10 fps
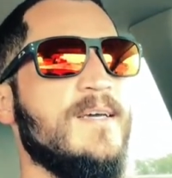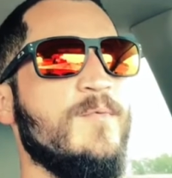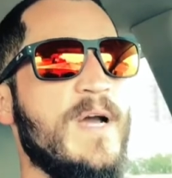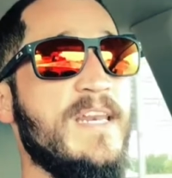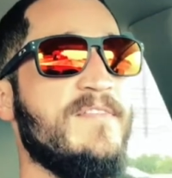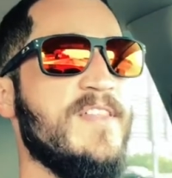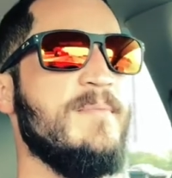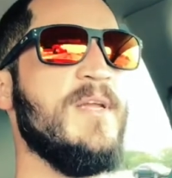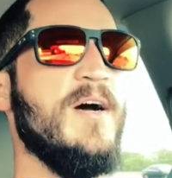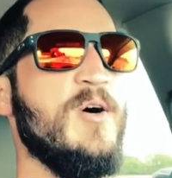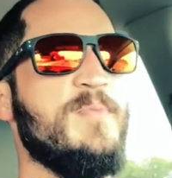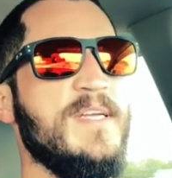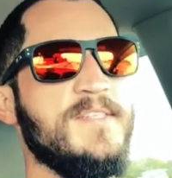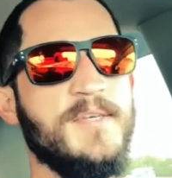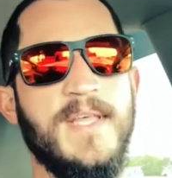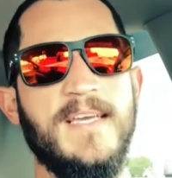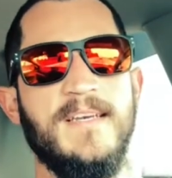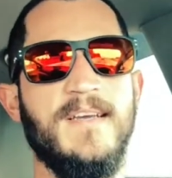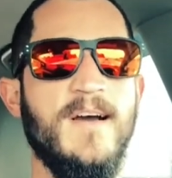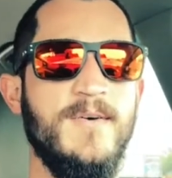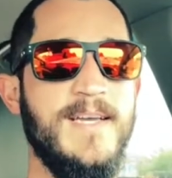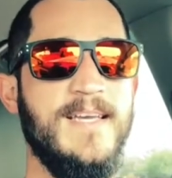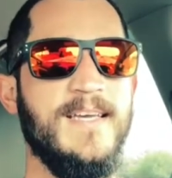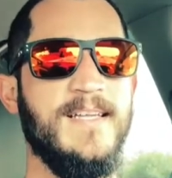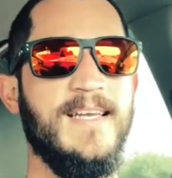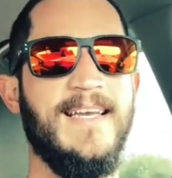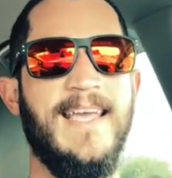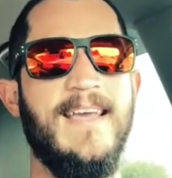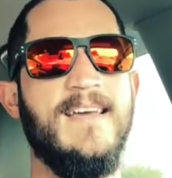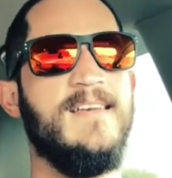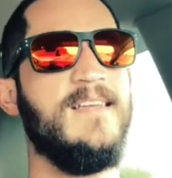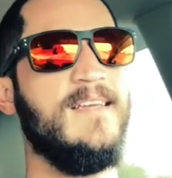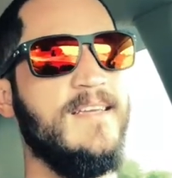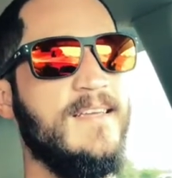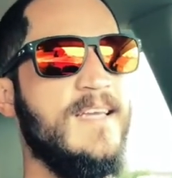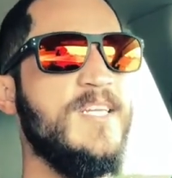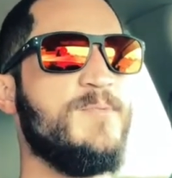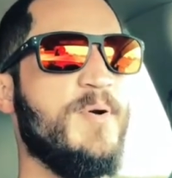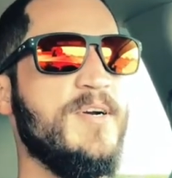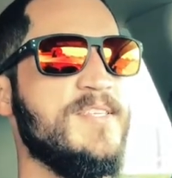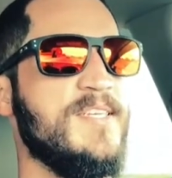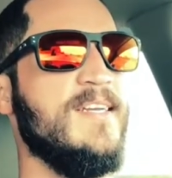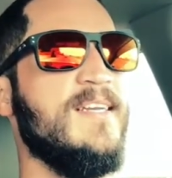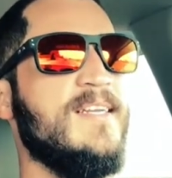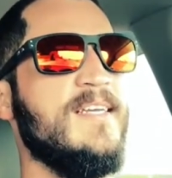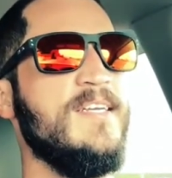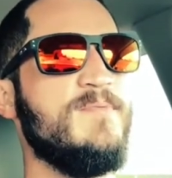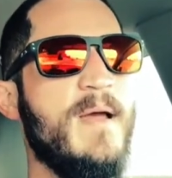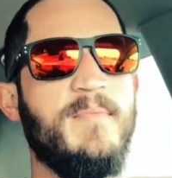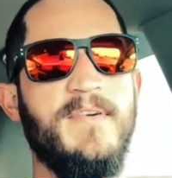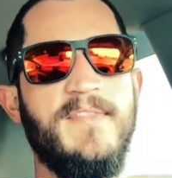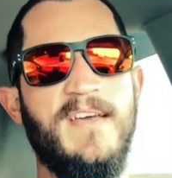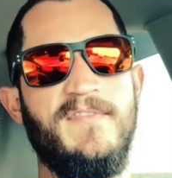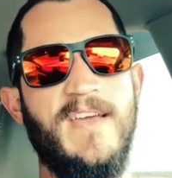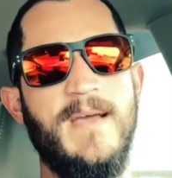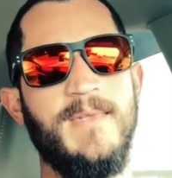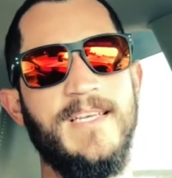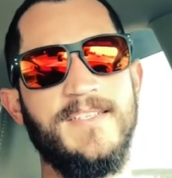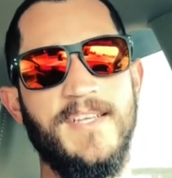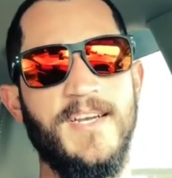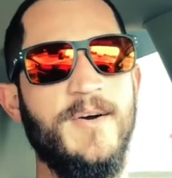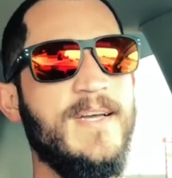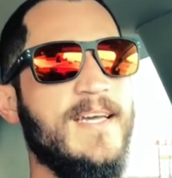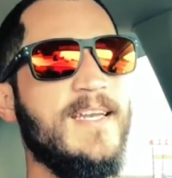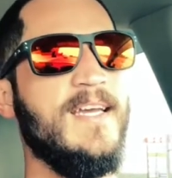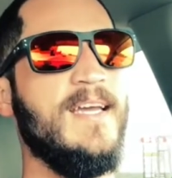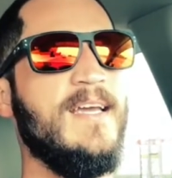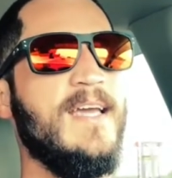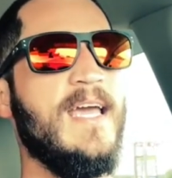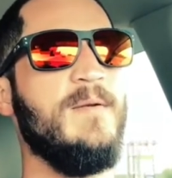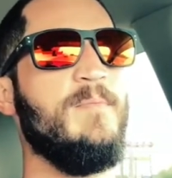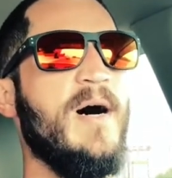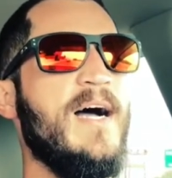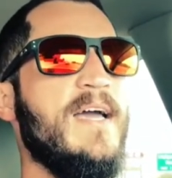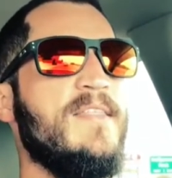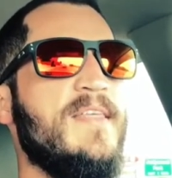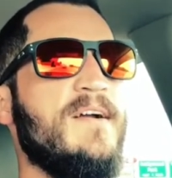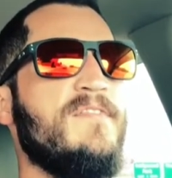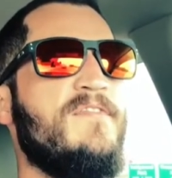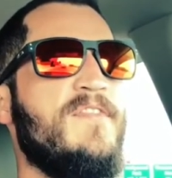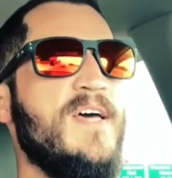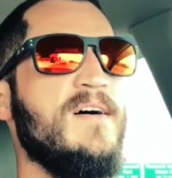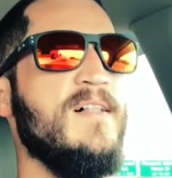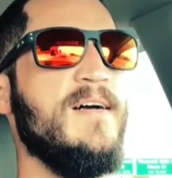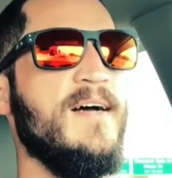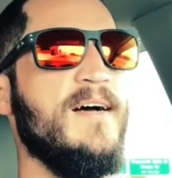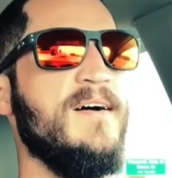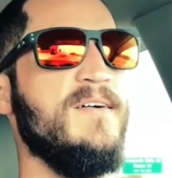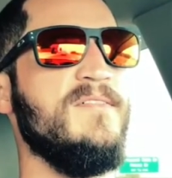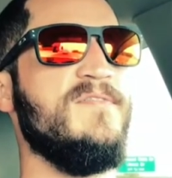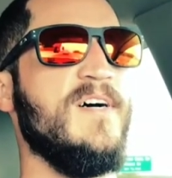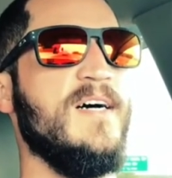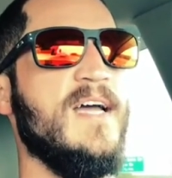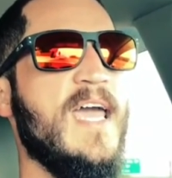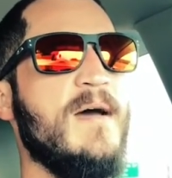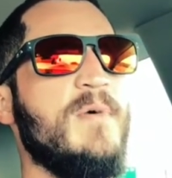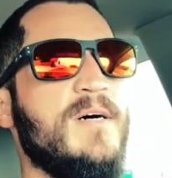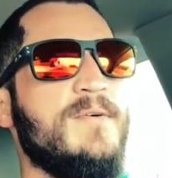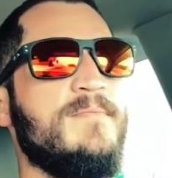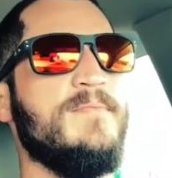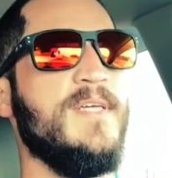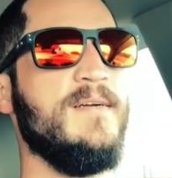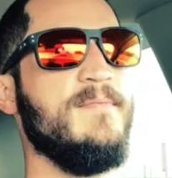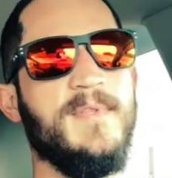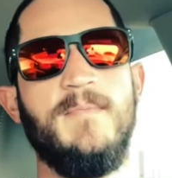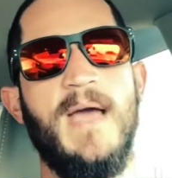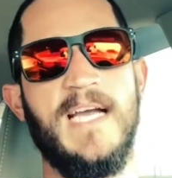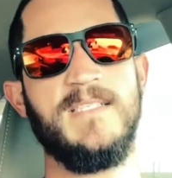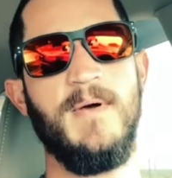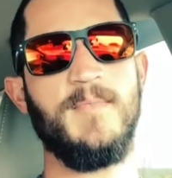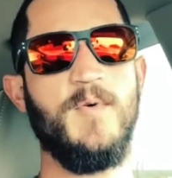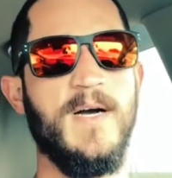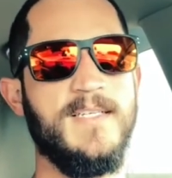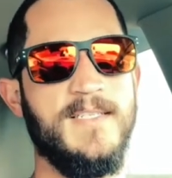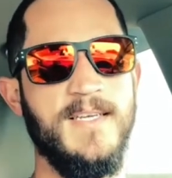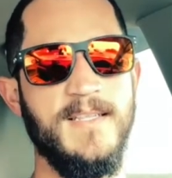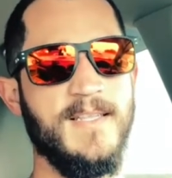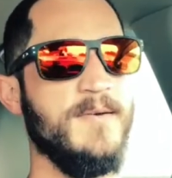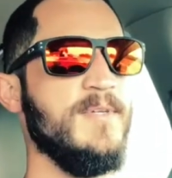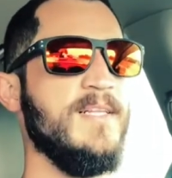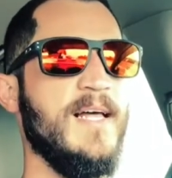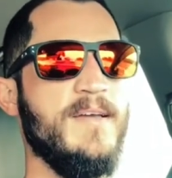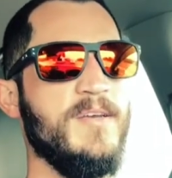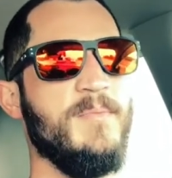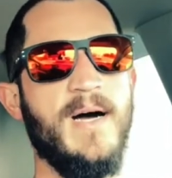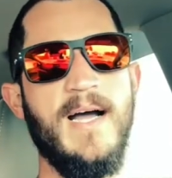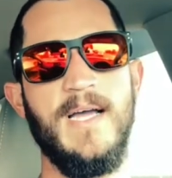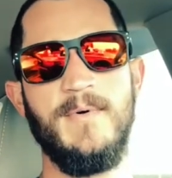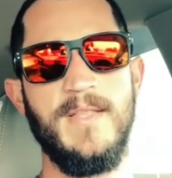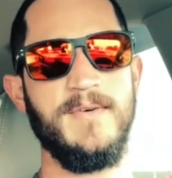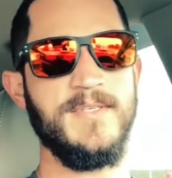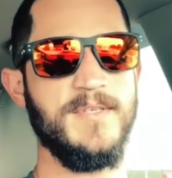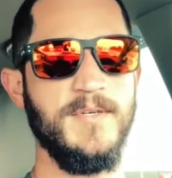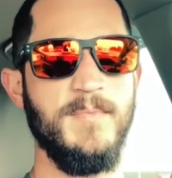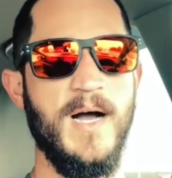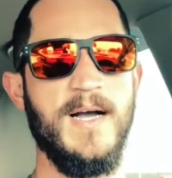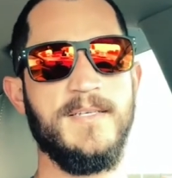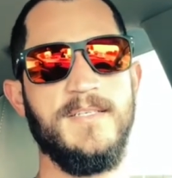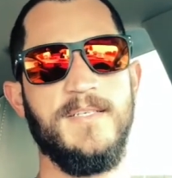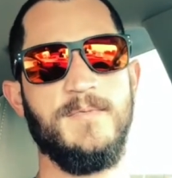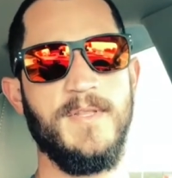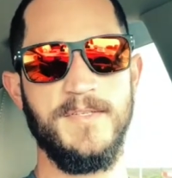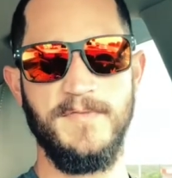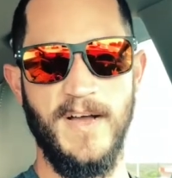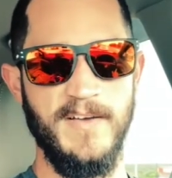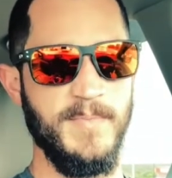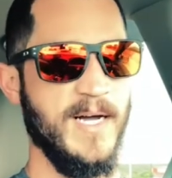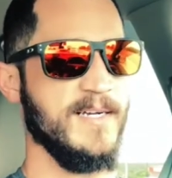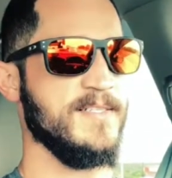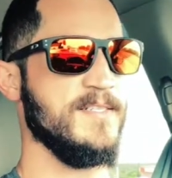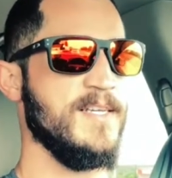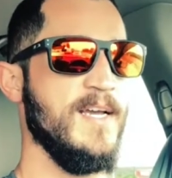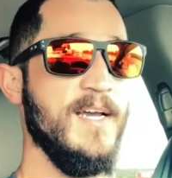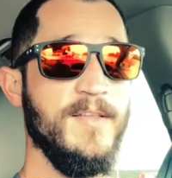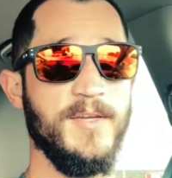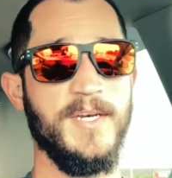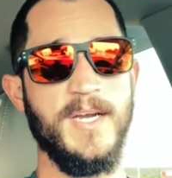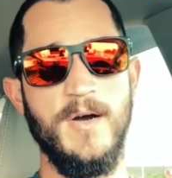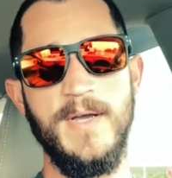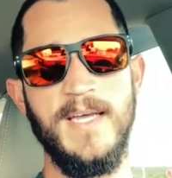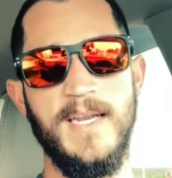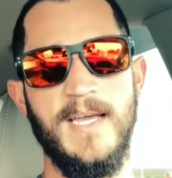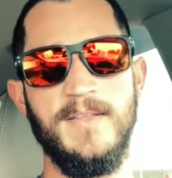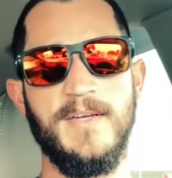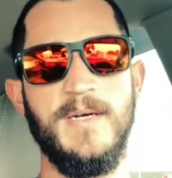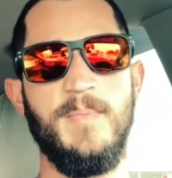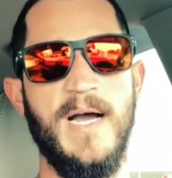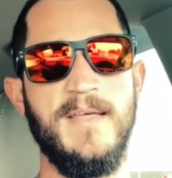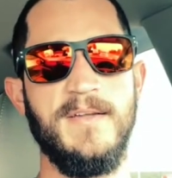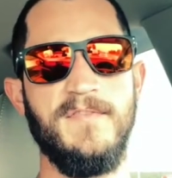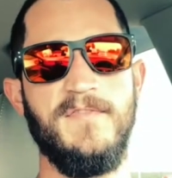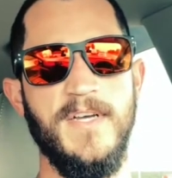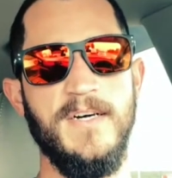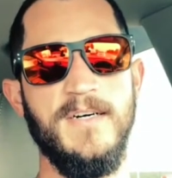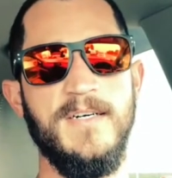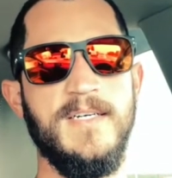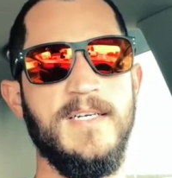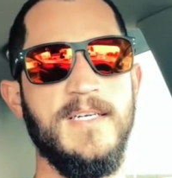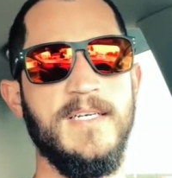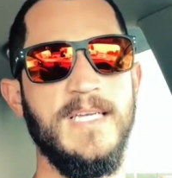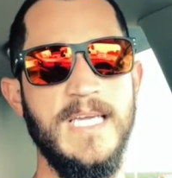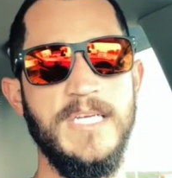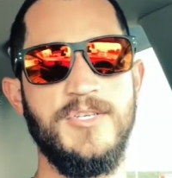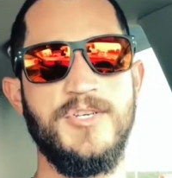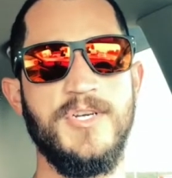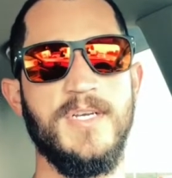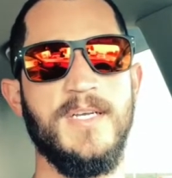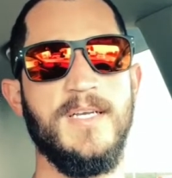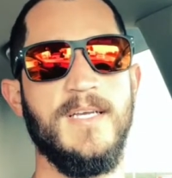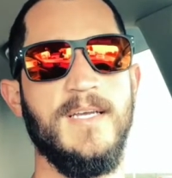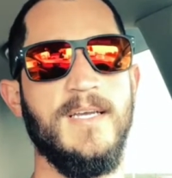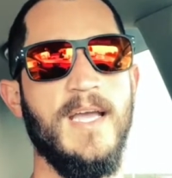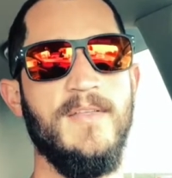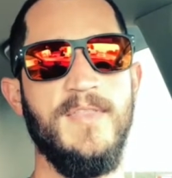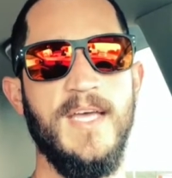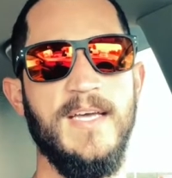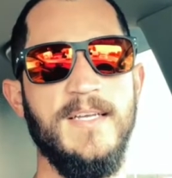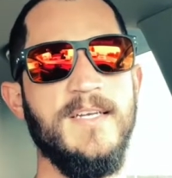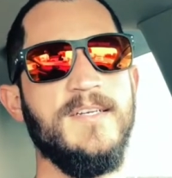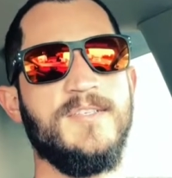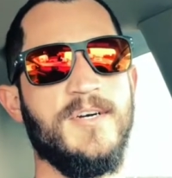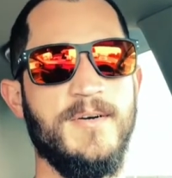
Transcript: waiting for them to open so they can go in, and each person, each member of that family is going to go in and buy their fill of ammo, the maximum quantity that they will allow you to buy, whether it's two boxes, whether it's five boxes. They're going to go in and they're going to buy their fill each and then turn